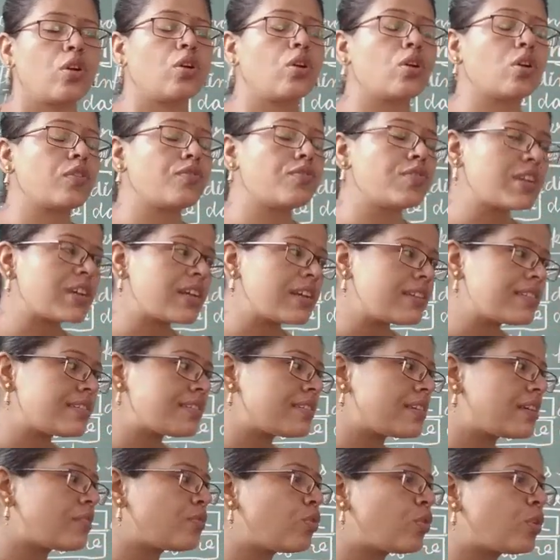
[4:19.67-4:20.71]
or we can
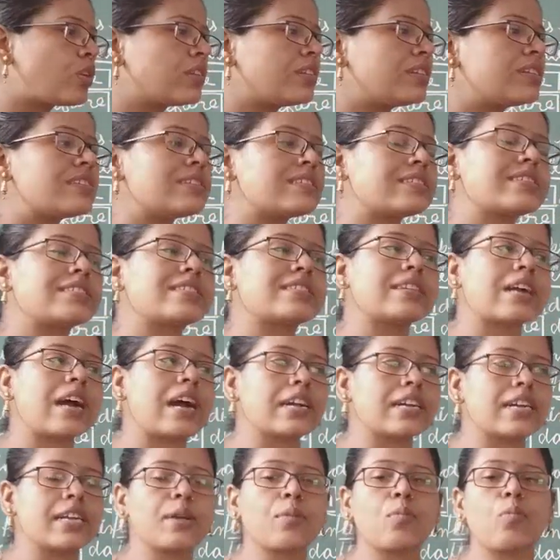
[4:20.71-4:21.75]
say what the
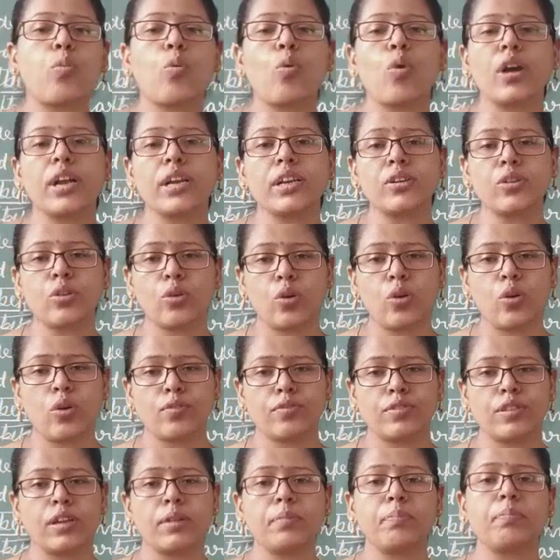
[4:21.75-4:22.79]
starting point
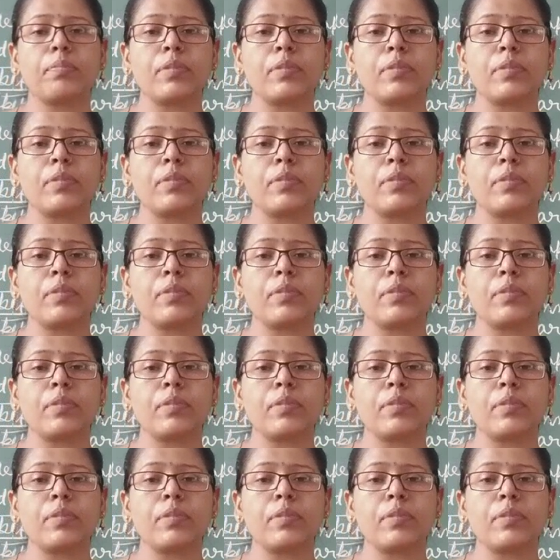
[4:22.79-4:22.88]
of the